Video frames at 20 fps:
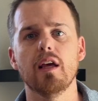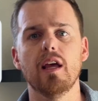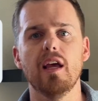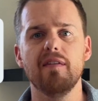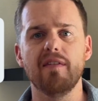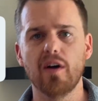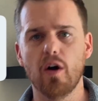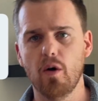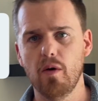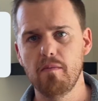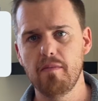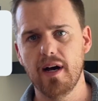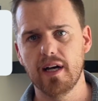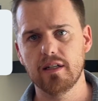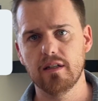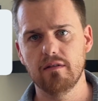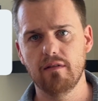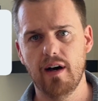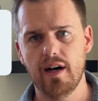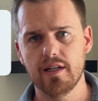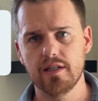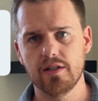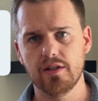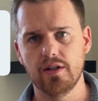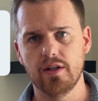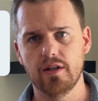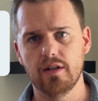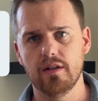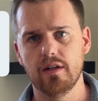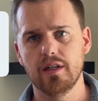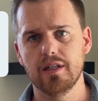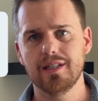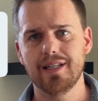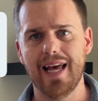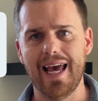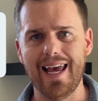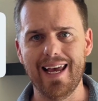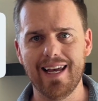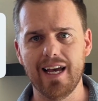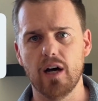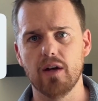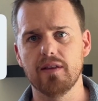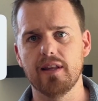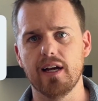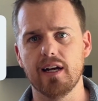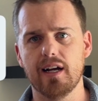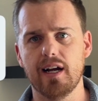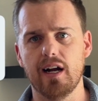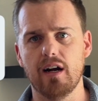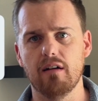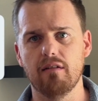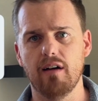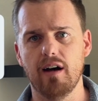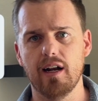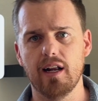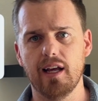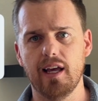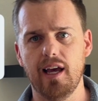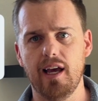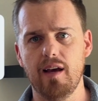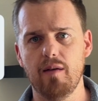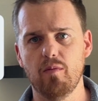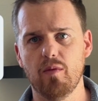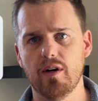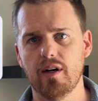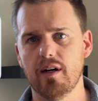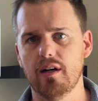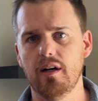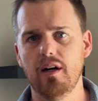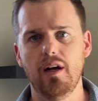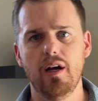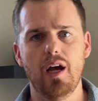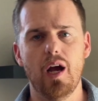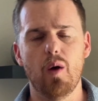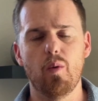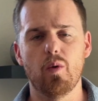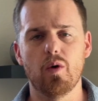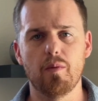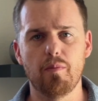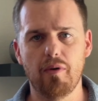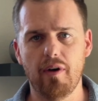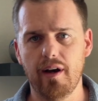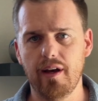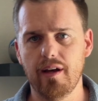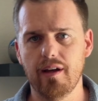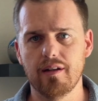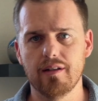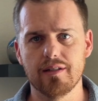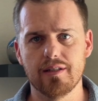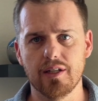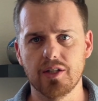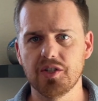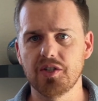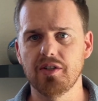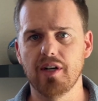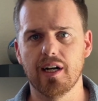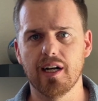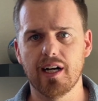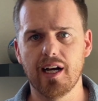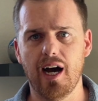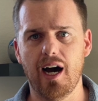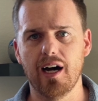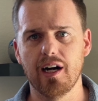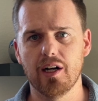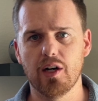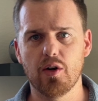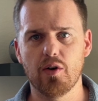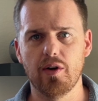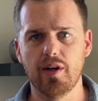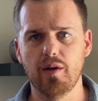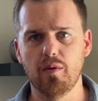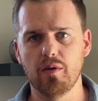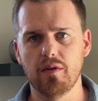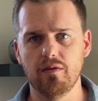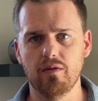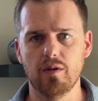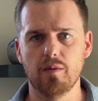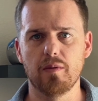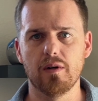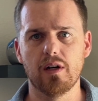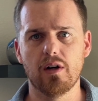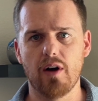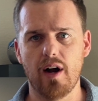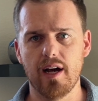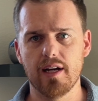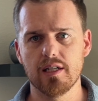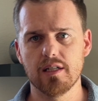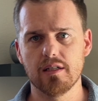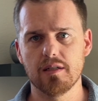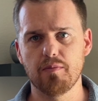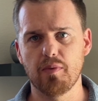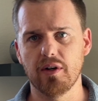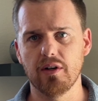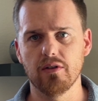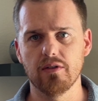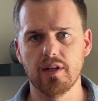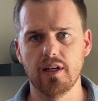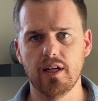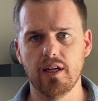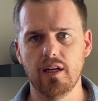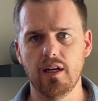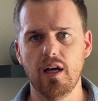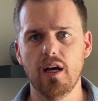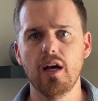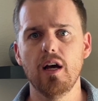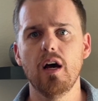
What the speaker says: Even going back to last year, take out that Carolina game where we were playing essentially on concrete with a little bit of grass sprinkled in.